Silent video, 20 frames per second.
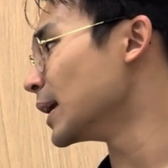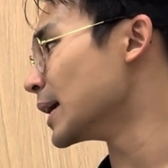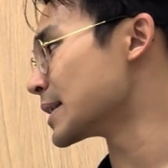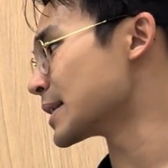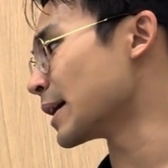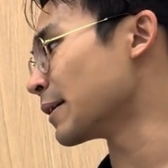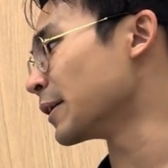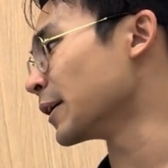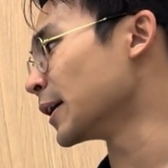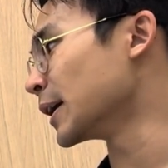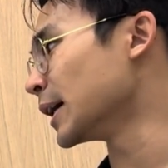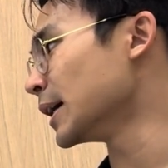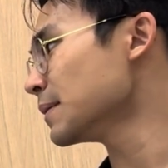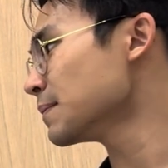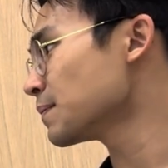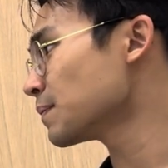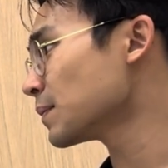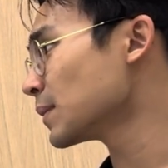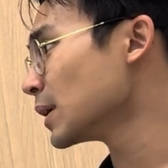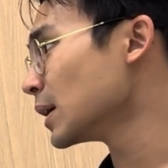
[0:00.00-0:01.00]
let's carry
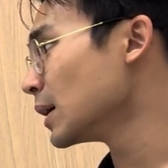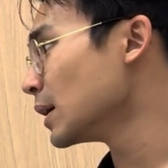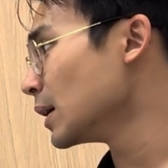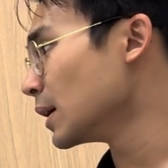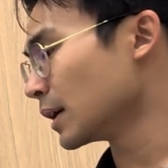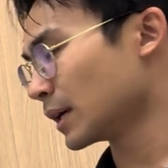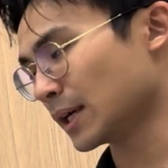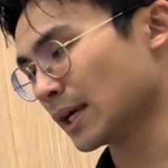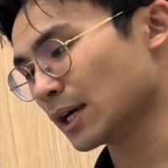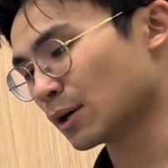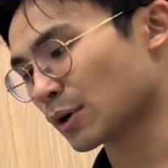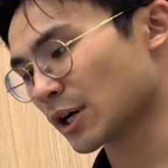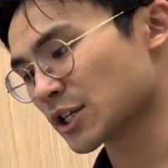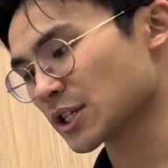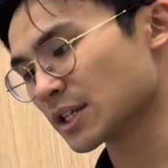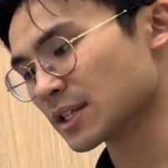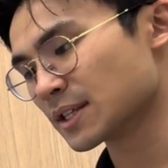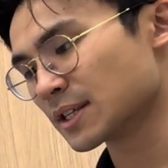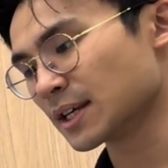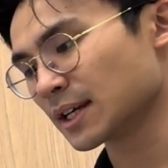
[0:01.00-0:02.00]
on. Okay,
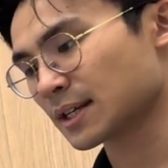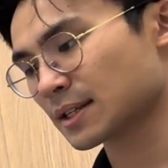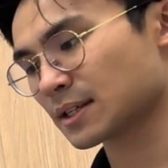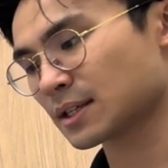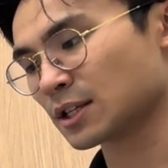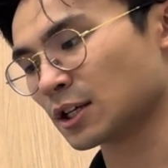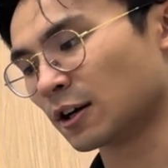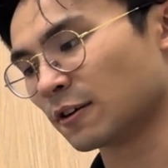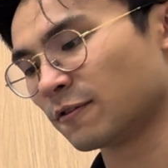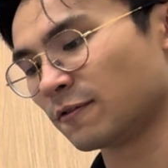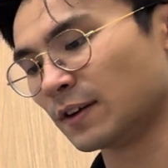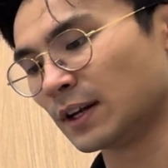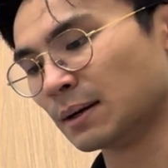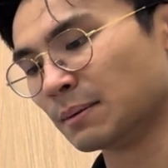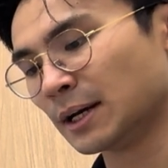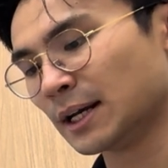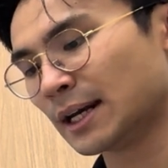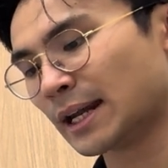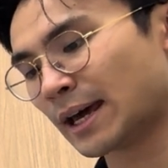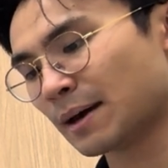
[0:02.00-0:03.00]
question 6, your
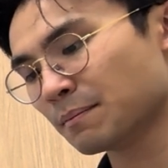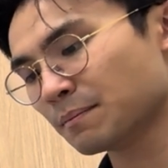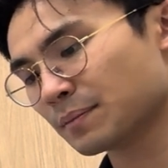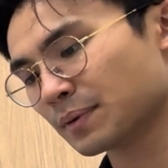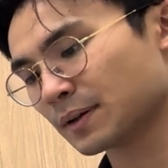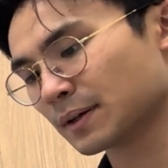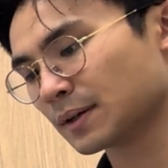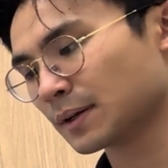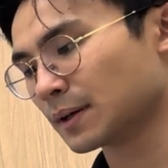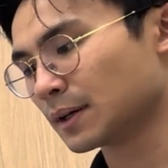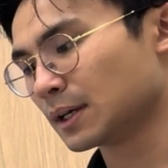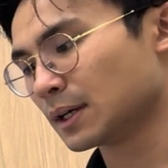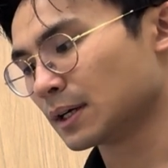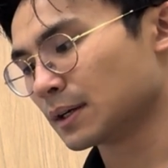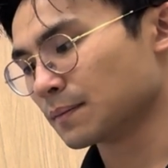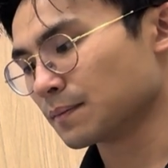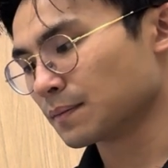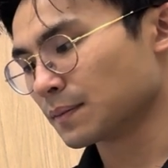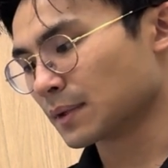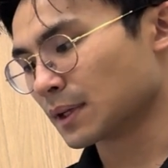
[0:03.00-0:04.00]
filament lamp.
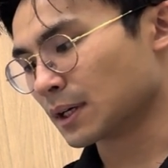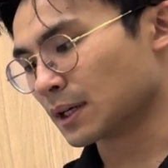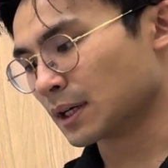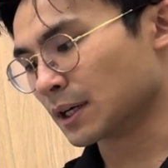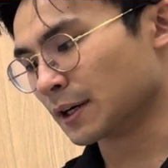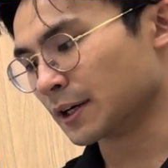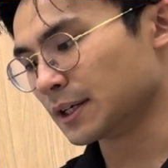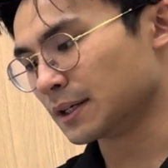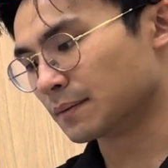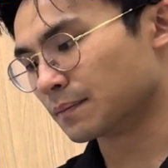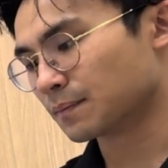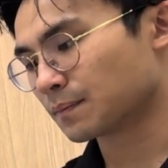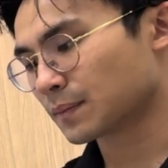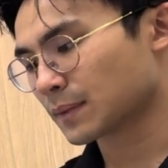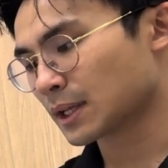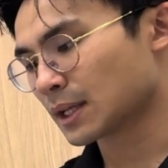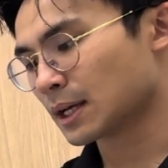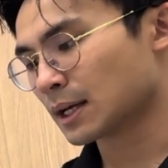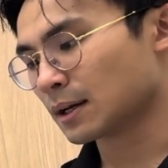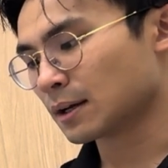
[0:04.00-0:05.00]
Very.
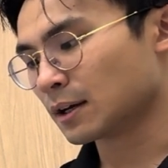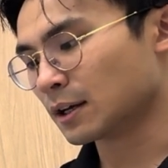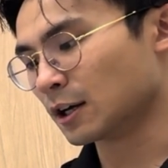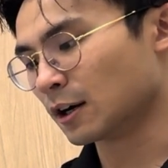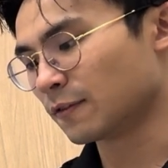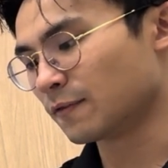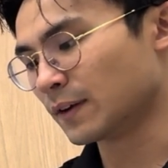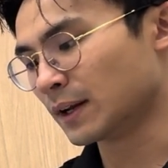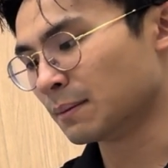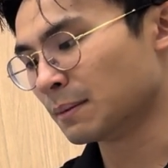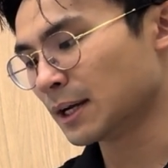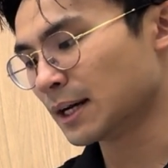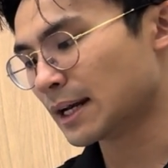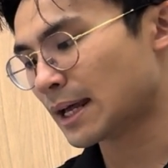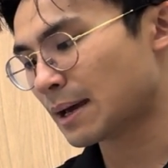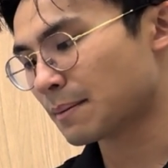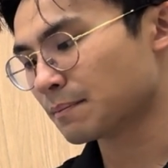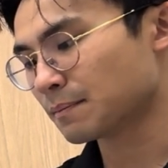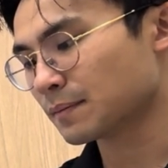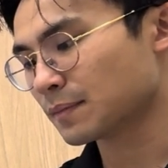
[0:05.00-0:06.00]
Your filament
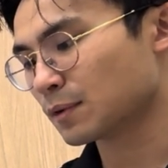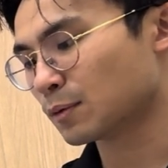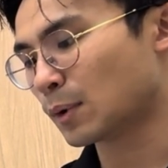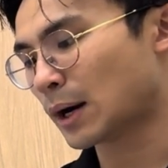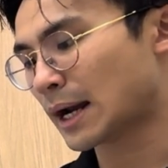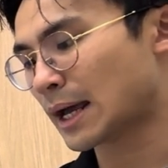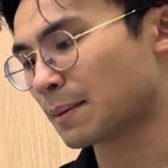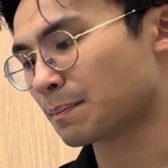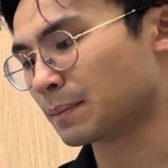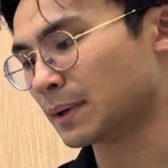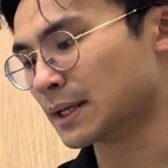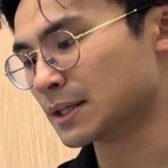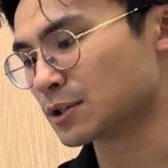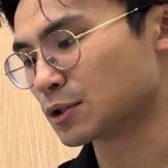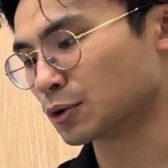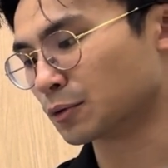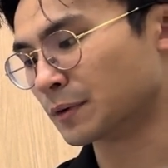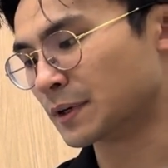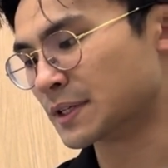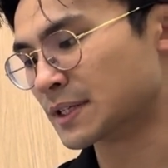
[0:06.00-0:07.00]
lamp, what happens
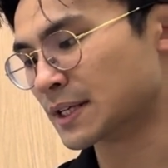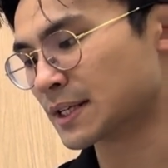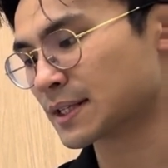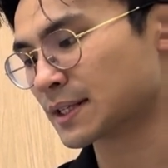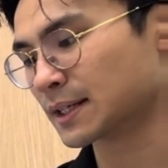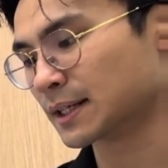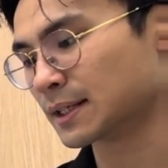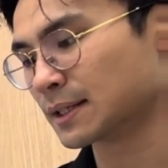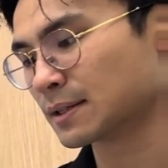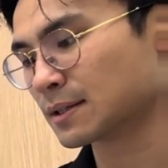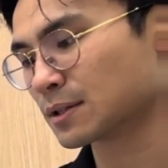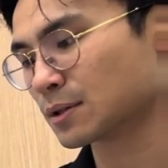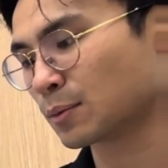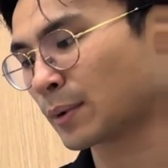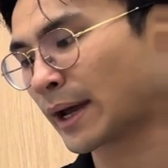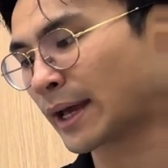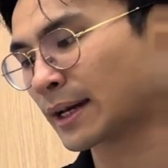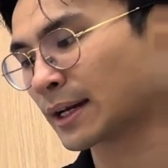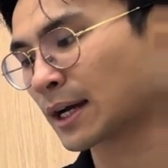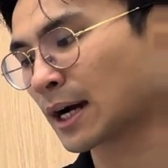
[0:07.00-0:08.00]
to resistance
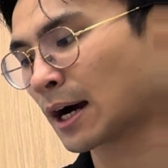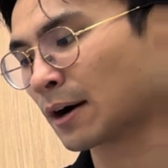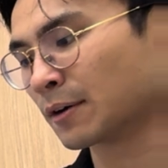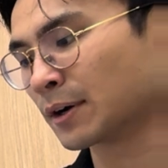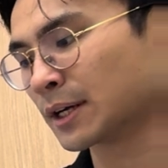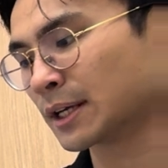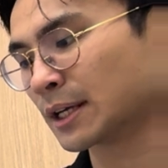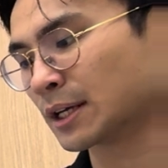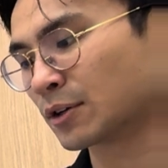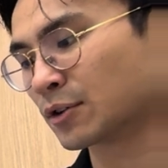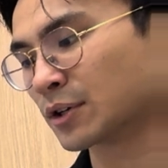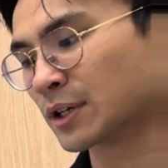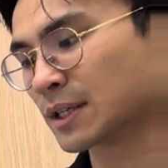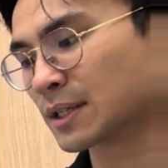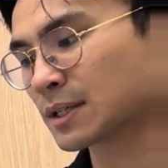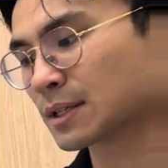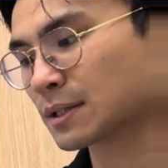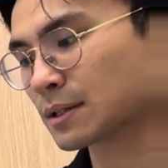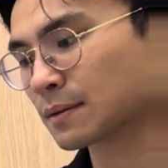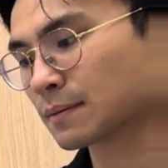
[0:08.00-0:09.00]
when current
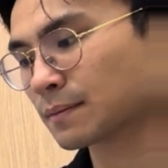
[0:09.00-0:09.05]
increases?